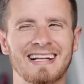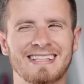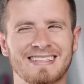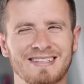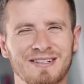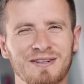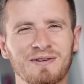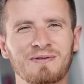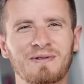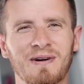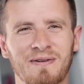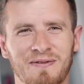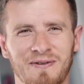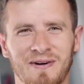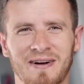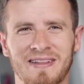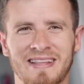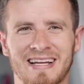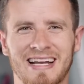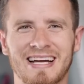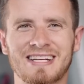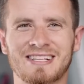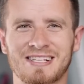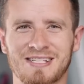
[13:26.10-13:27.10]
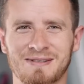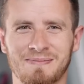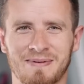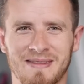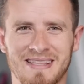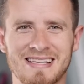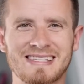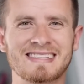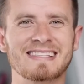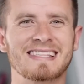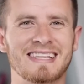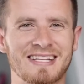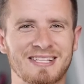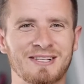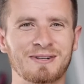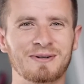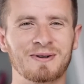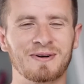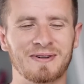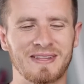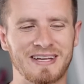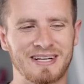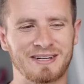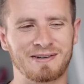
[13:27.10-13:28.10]
it's a little rough around the edges, but this is the
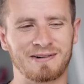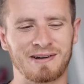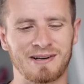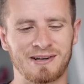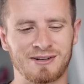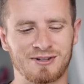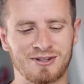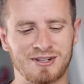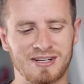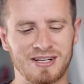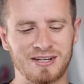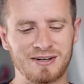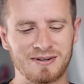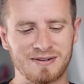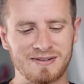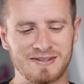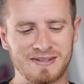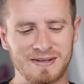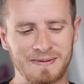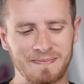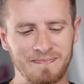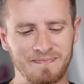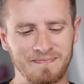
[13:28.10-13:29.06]
tool that creators should use.